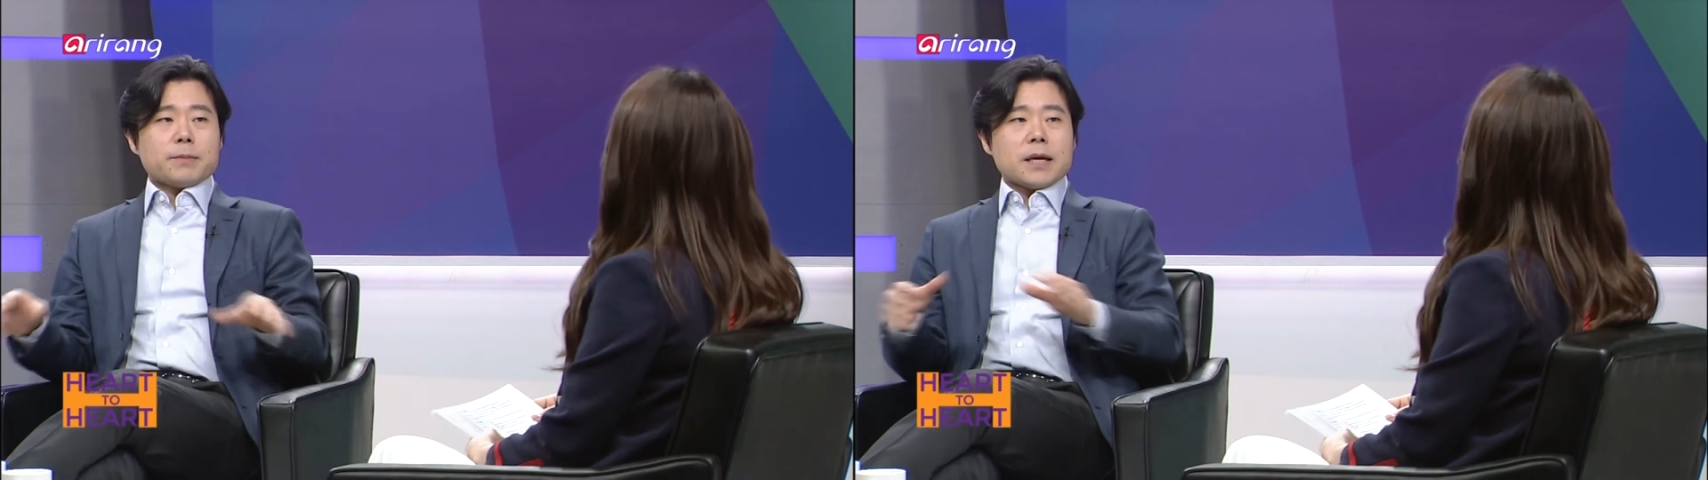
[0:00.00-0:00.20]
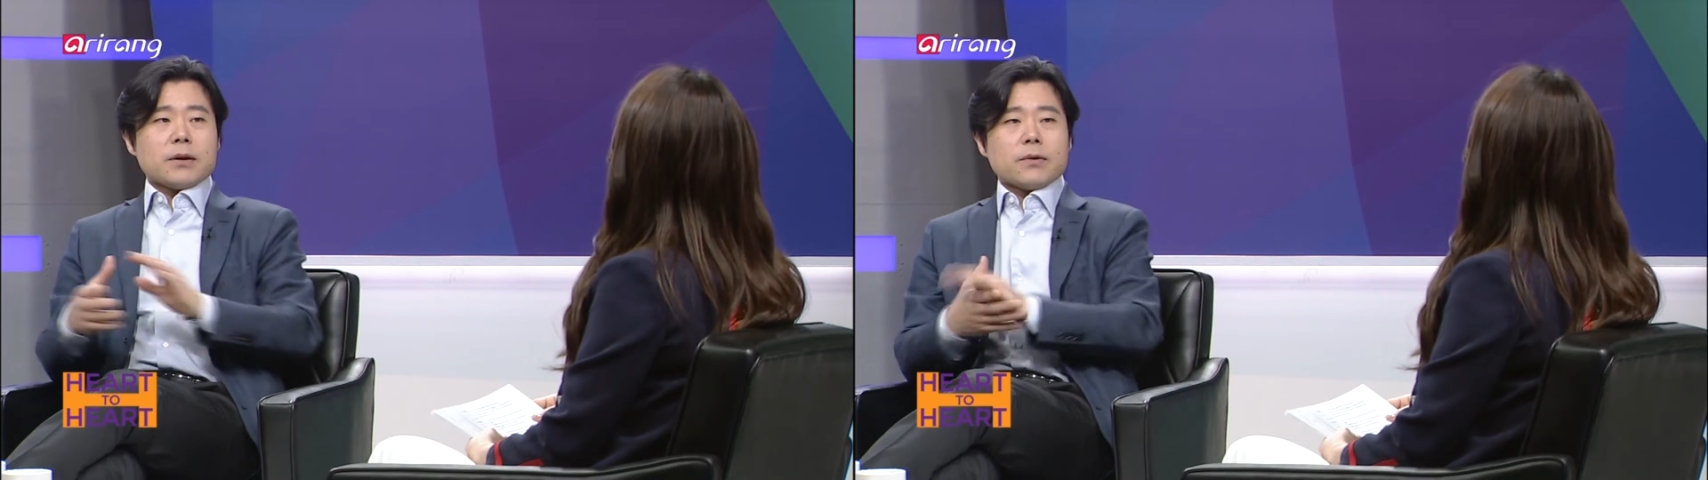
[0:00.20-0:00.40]

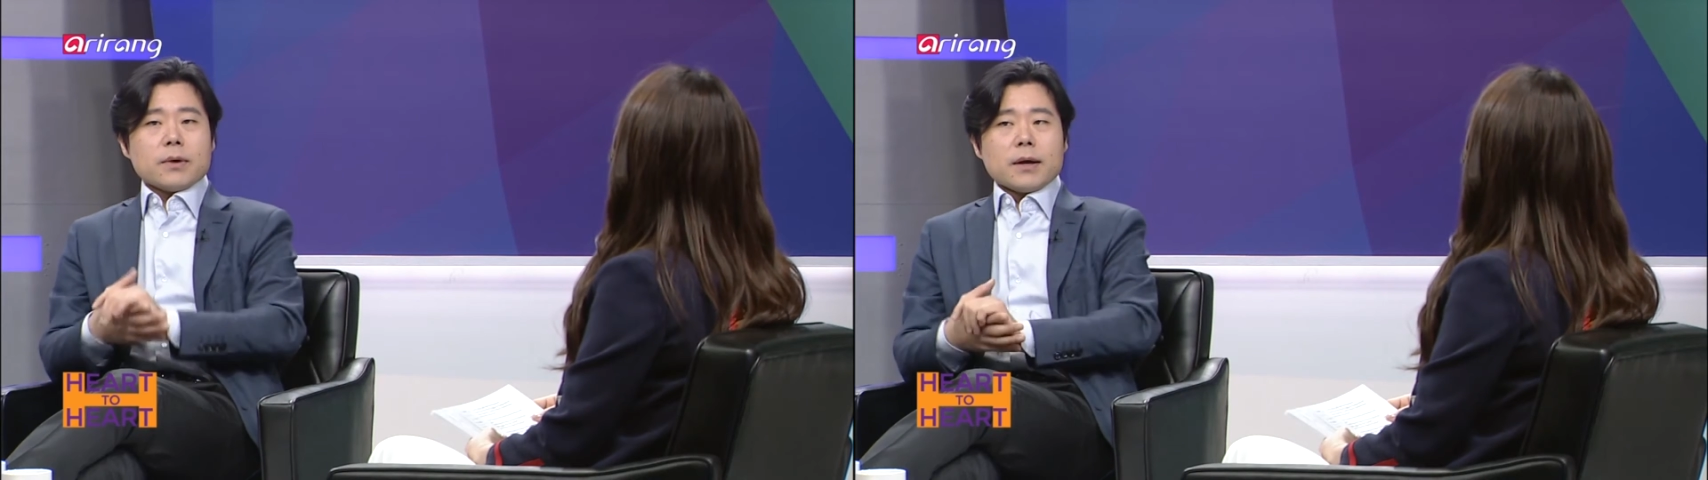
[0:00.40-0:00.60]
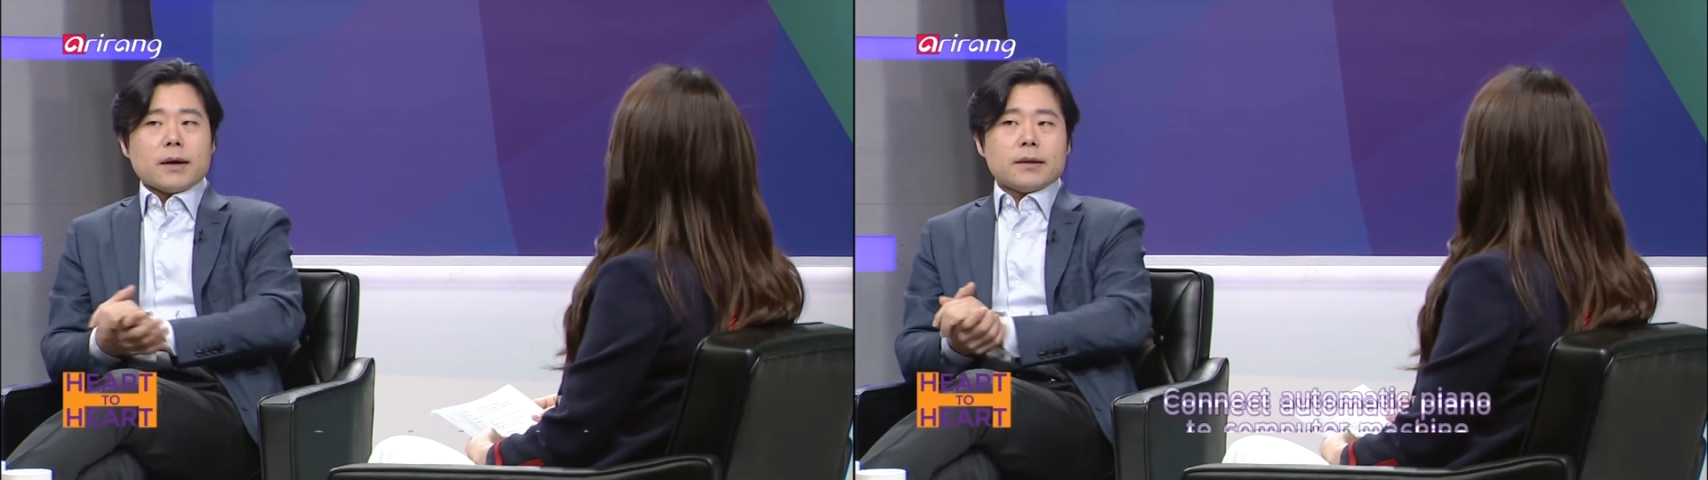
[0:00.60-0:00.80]

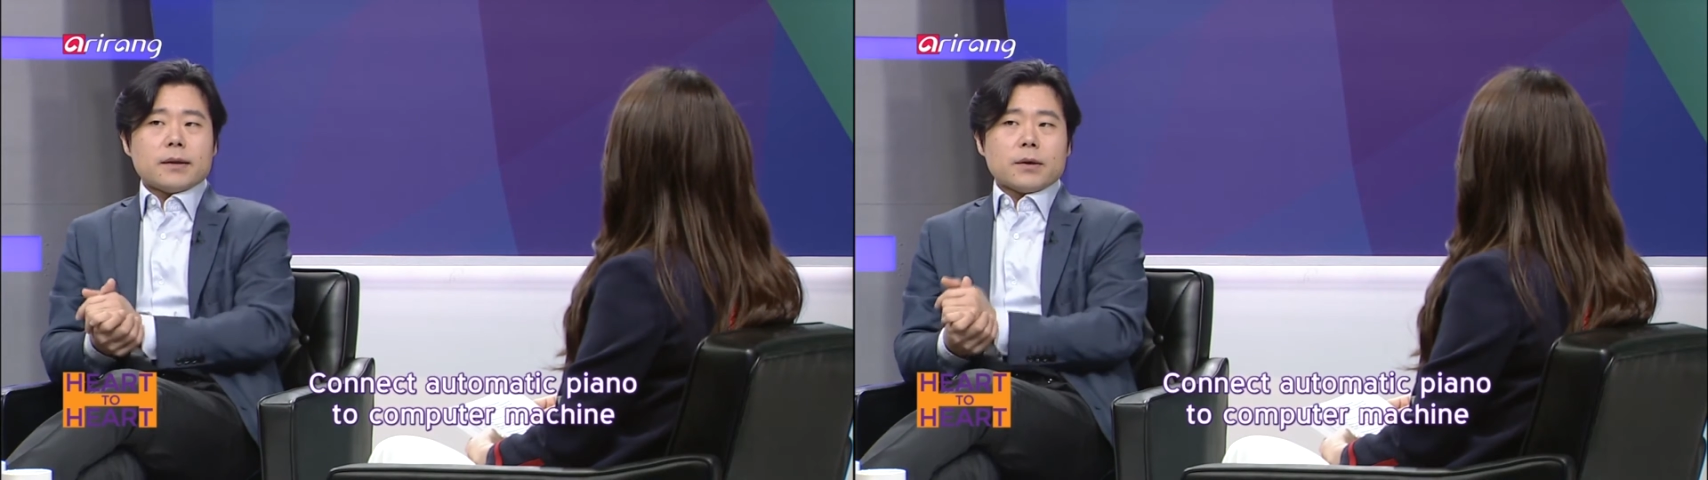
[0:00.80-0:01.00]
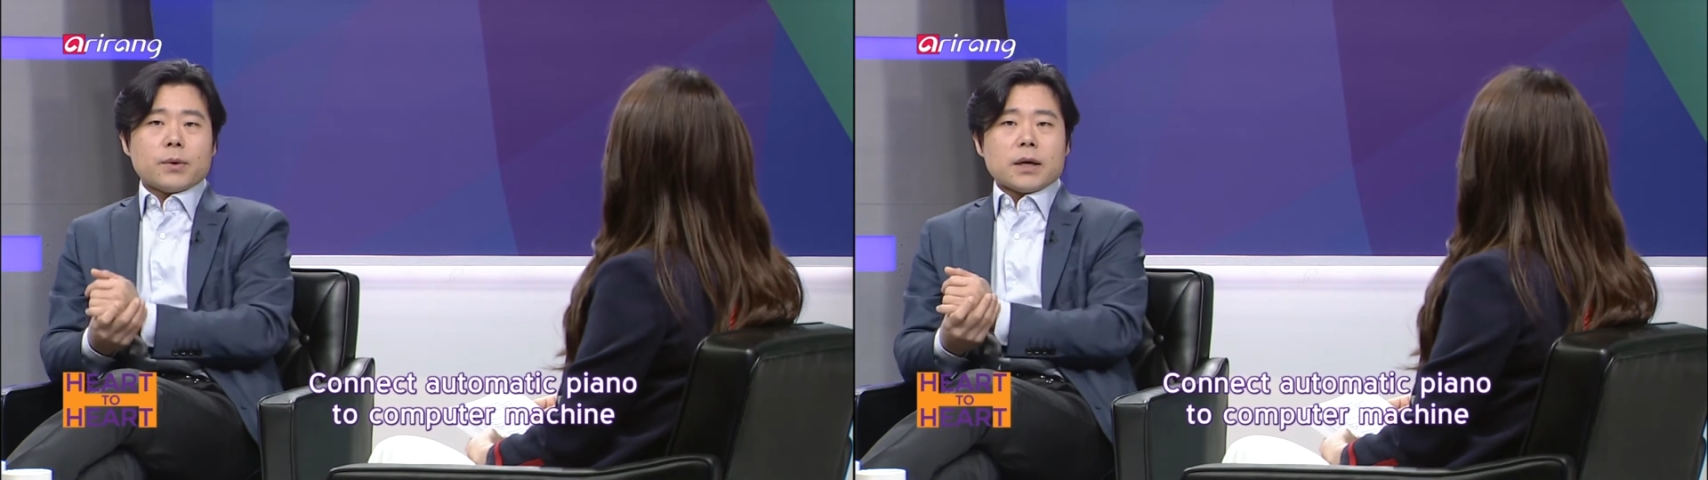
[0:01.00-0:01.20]
piano,
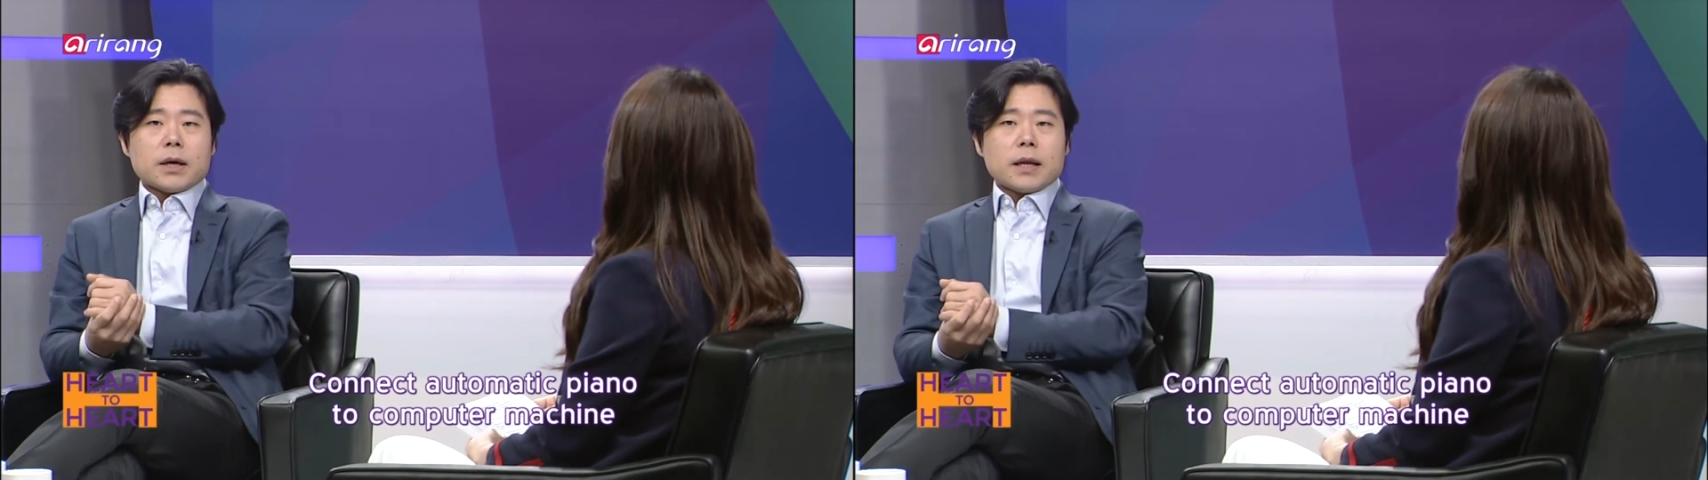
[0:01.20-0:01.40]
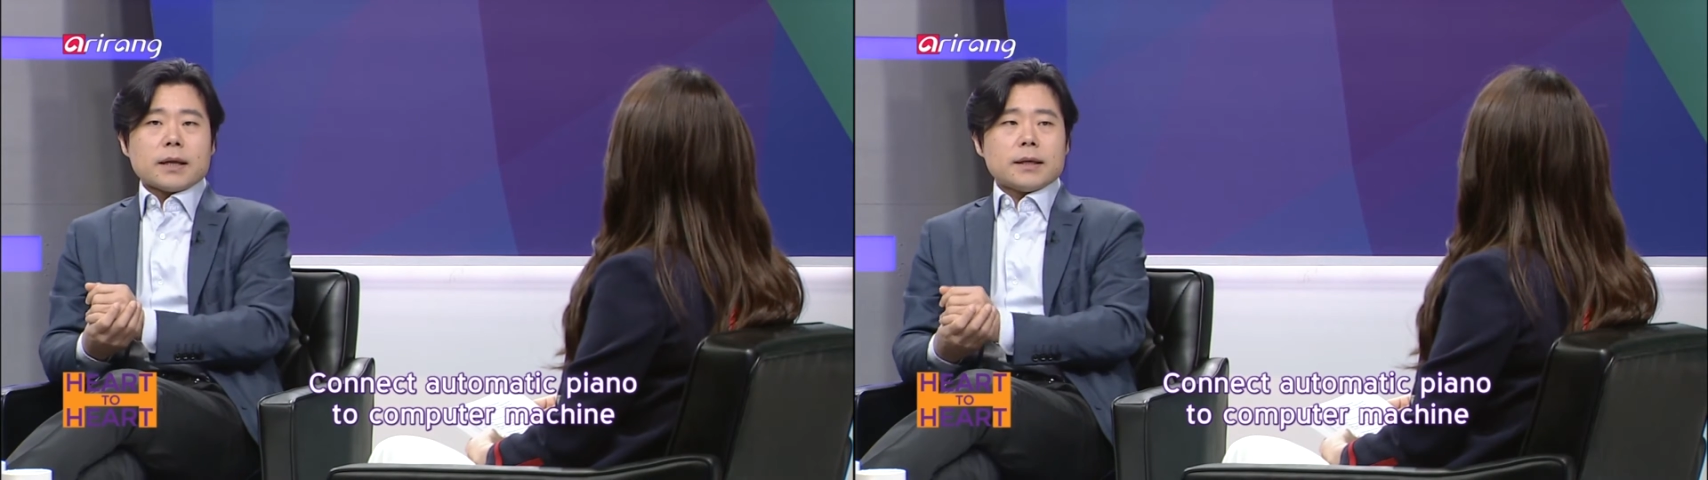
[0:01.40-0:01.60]
and we
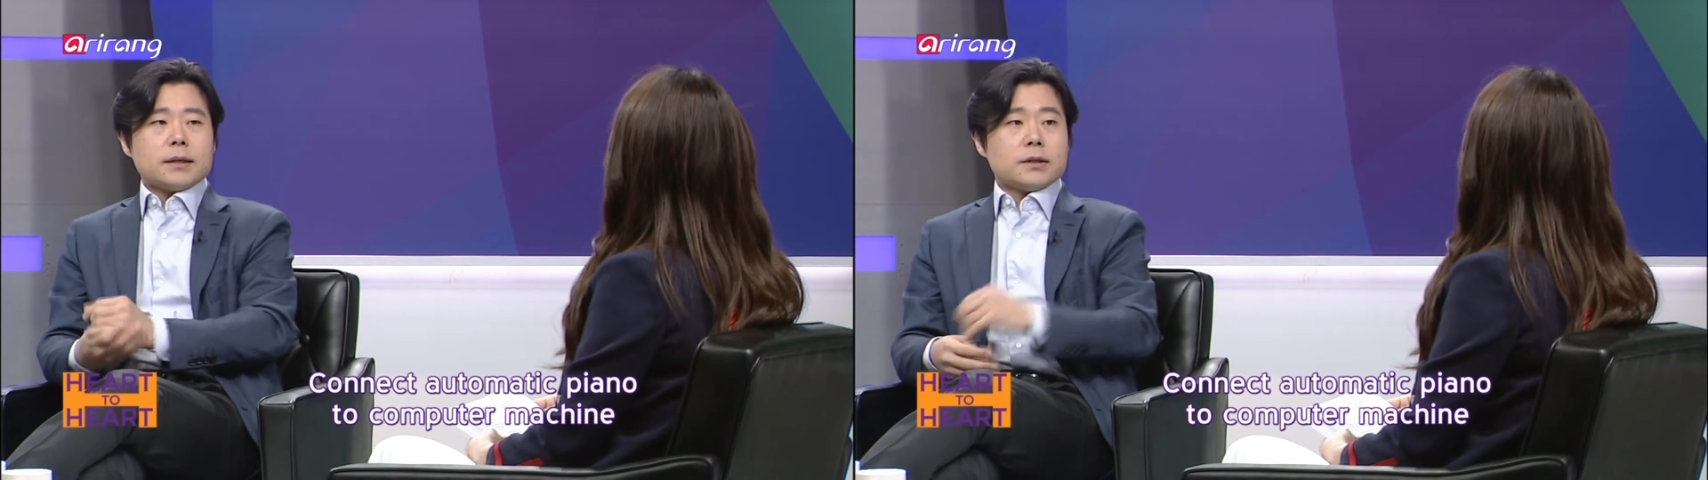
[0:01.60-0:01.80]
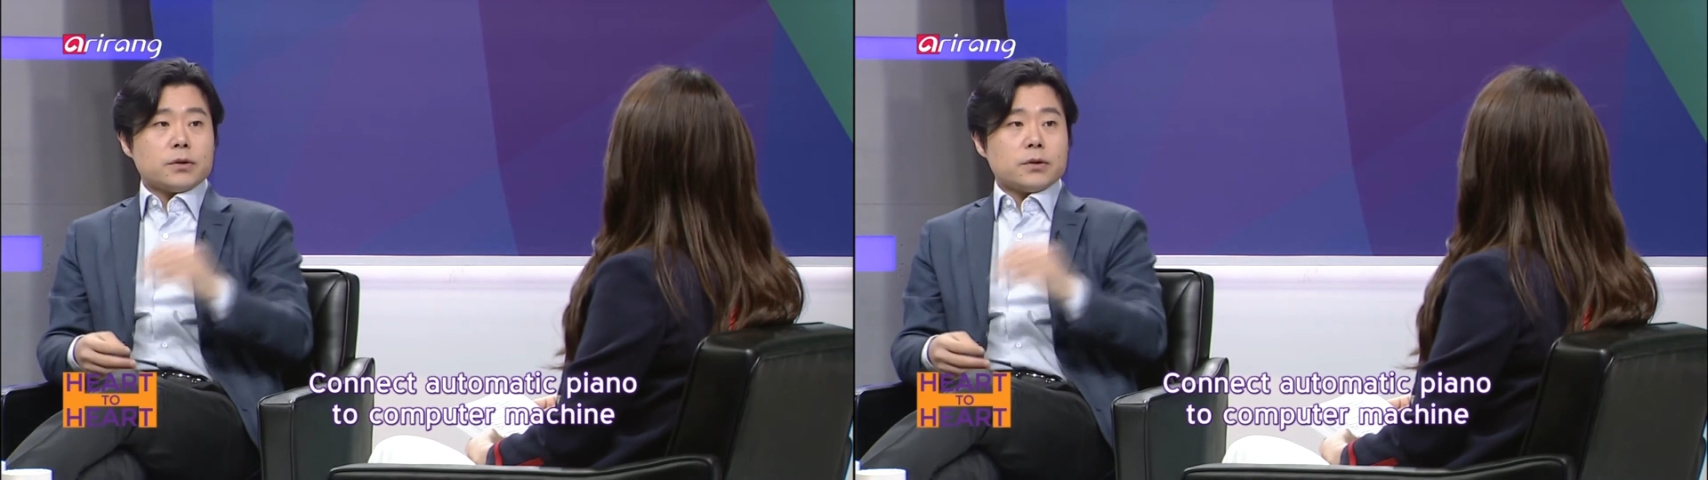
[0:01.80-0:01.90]
connect it